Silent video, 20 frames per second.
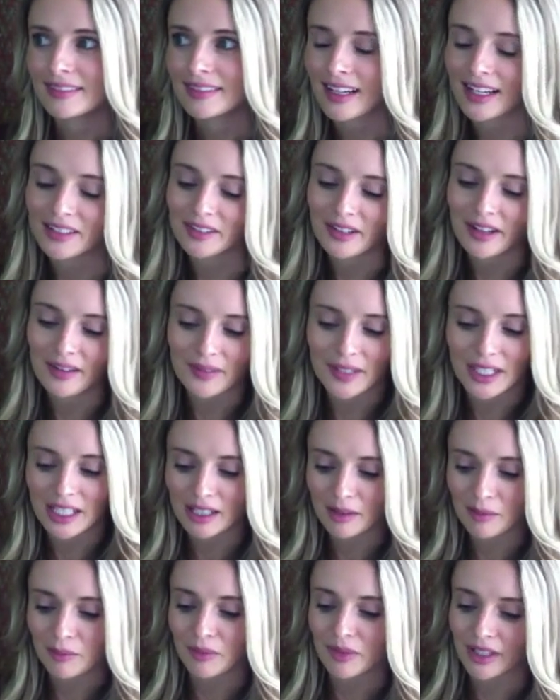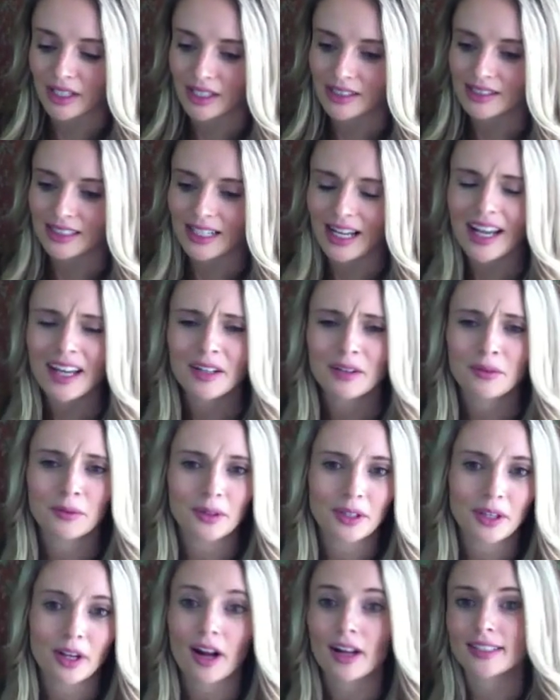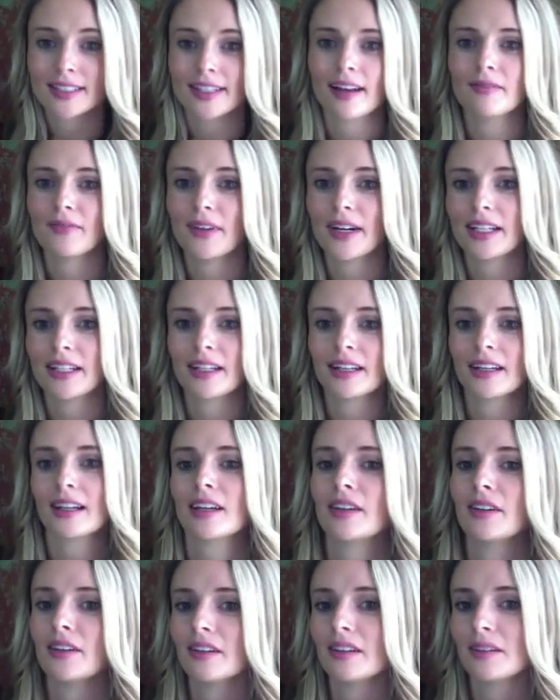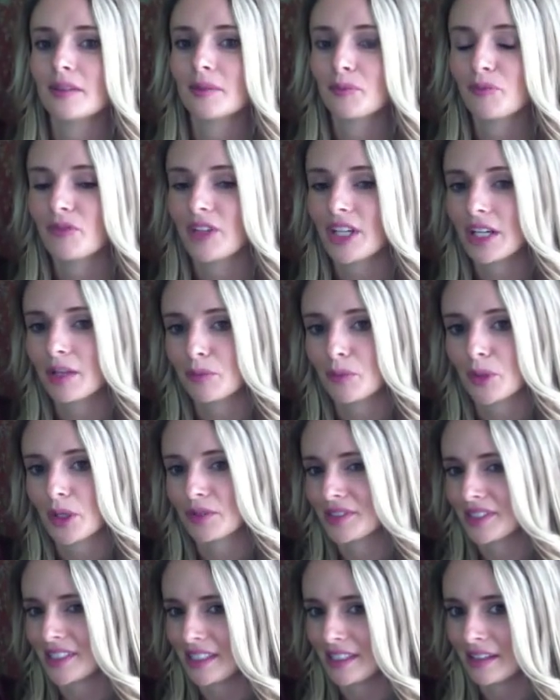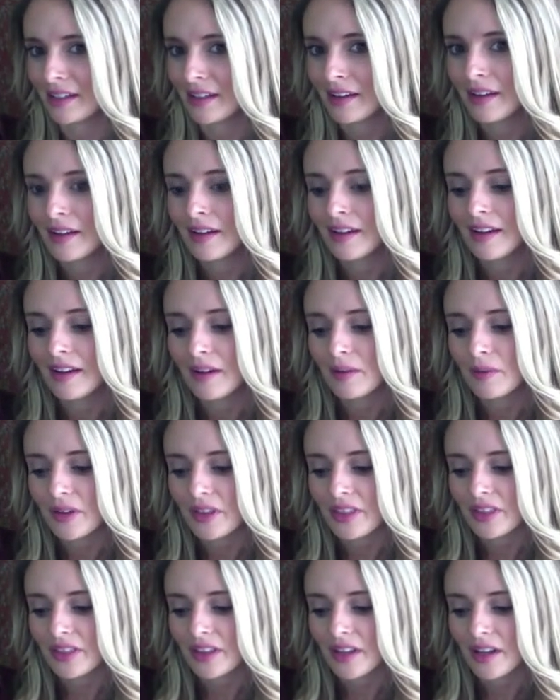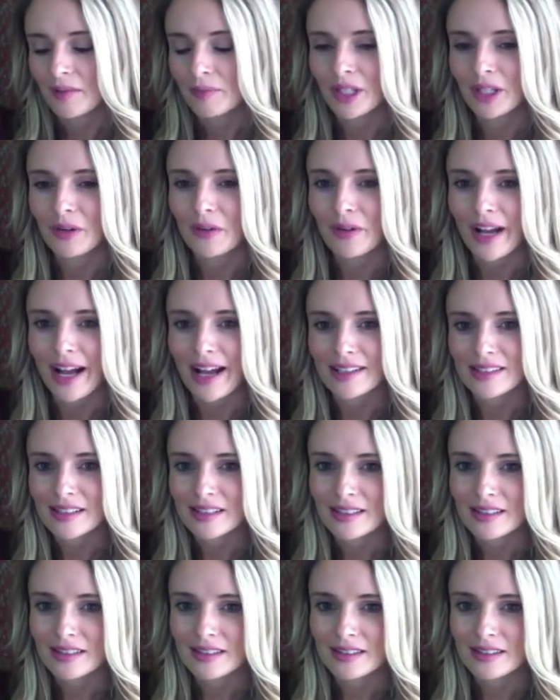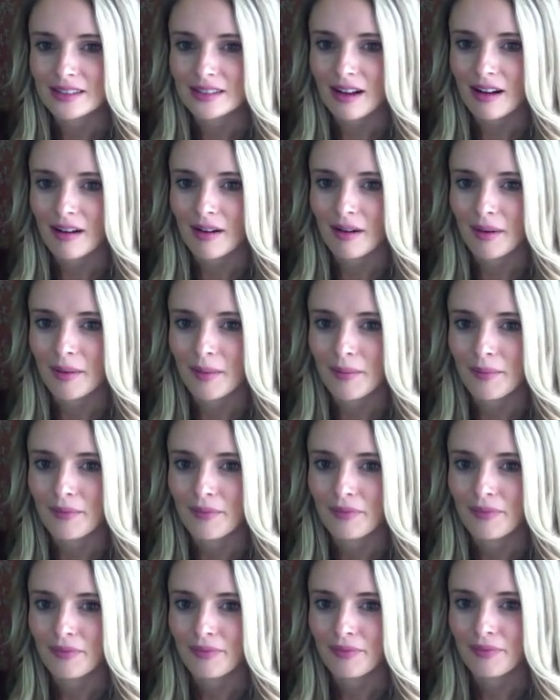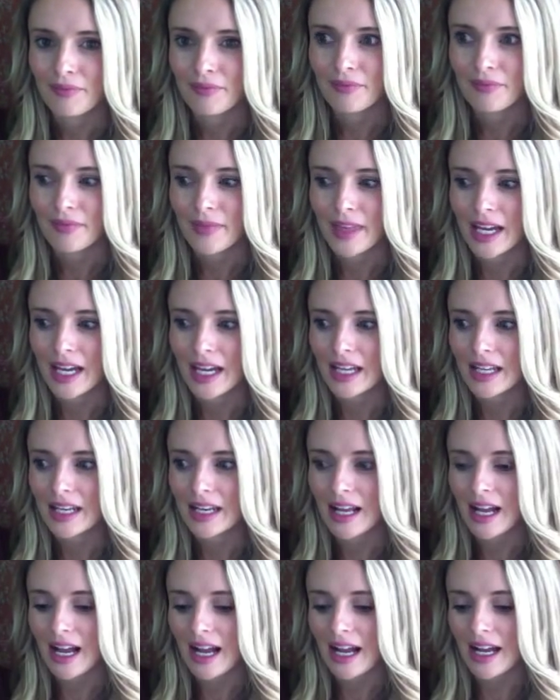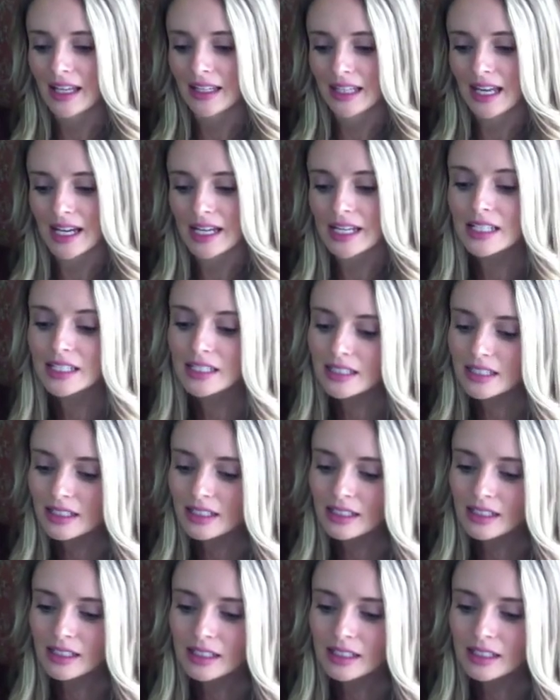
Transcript: I don't have any complaints, and I had a really hard time finding a good vegan protein with amino acids that I liked,